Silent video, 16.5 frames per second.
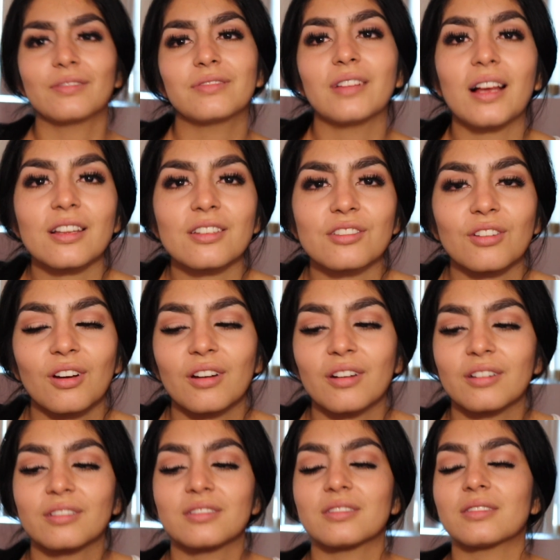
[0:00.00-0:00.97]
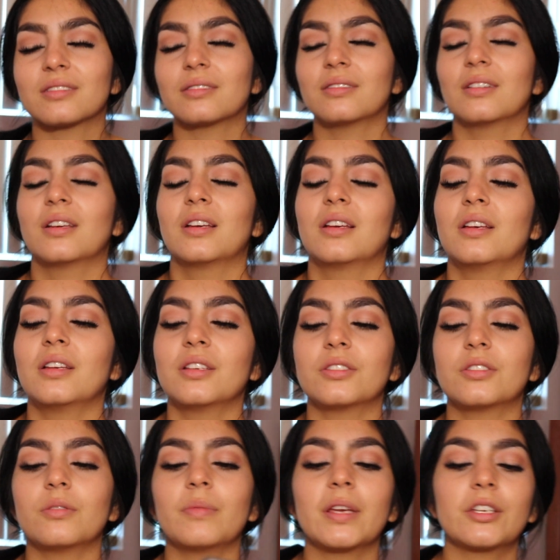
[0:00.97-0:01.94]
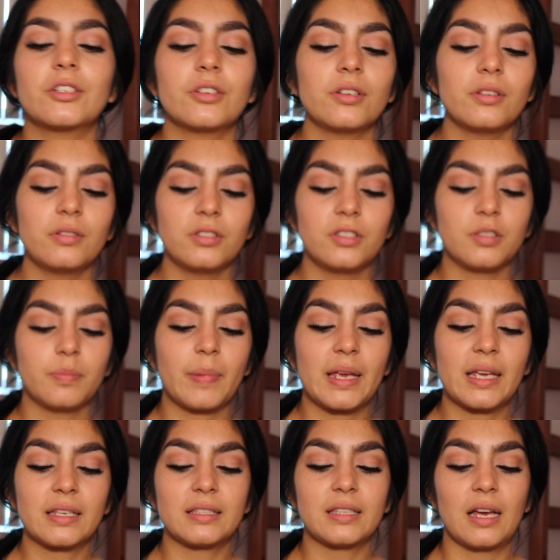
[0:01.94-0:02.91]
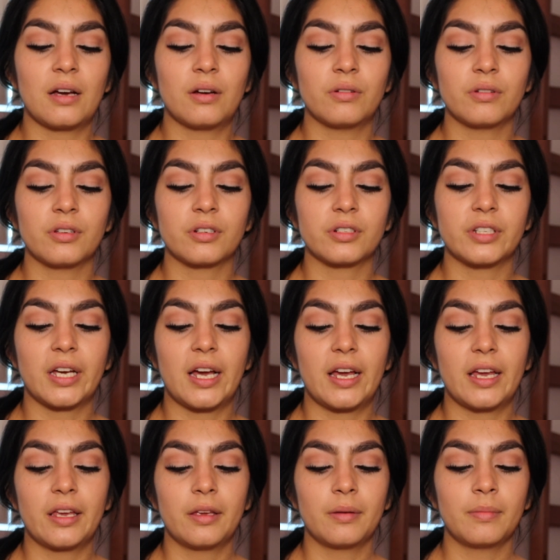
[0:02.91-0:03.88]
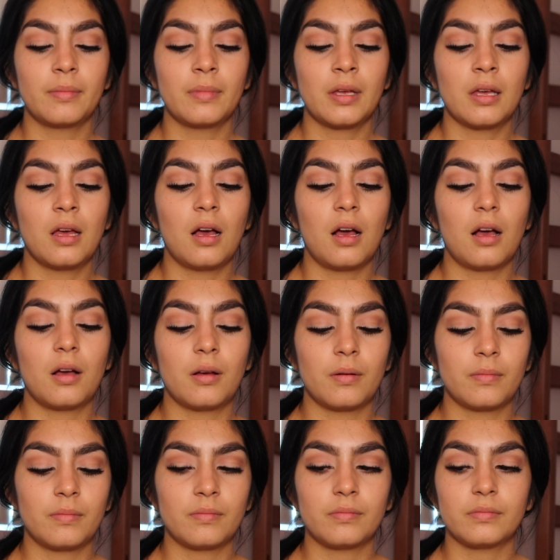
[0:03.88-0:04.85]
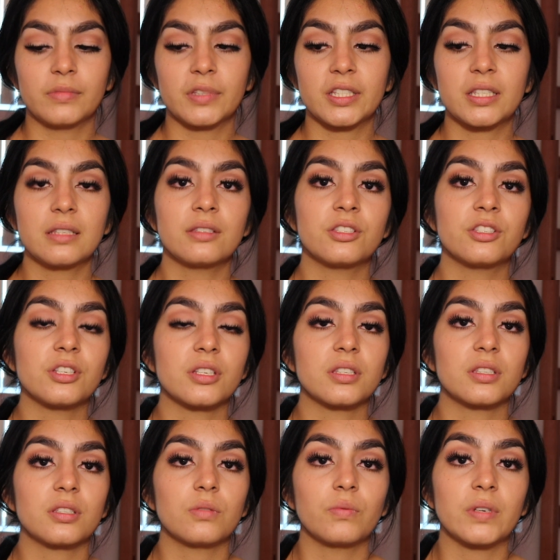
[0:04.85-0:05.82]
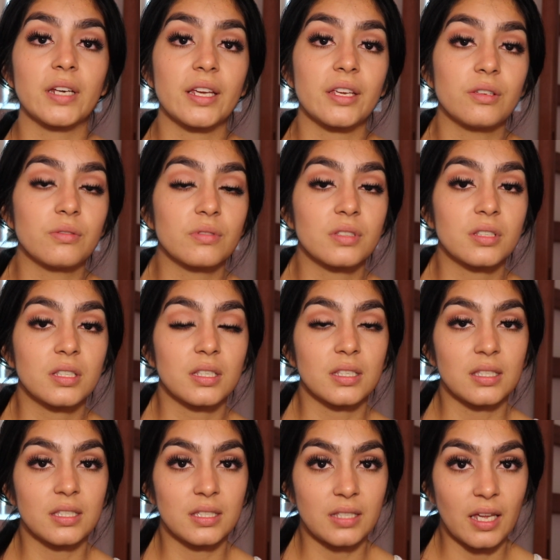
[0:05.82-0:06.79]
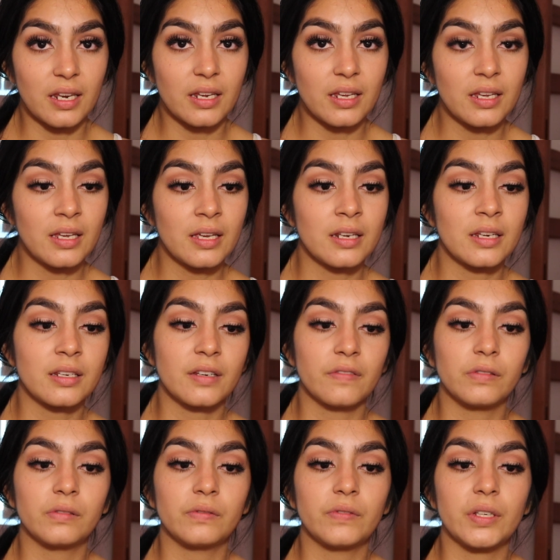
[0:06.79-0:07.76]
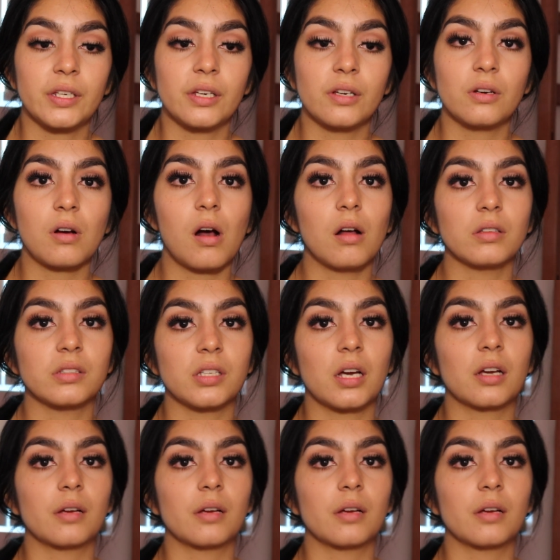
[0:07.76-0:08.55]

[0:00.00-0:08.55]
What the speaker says: flashcards. So make sure you space out your time. This is just what I used to study. In a different video, I'll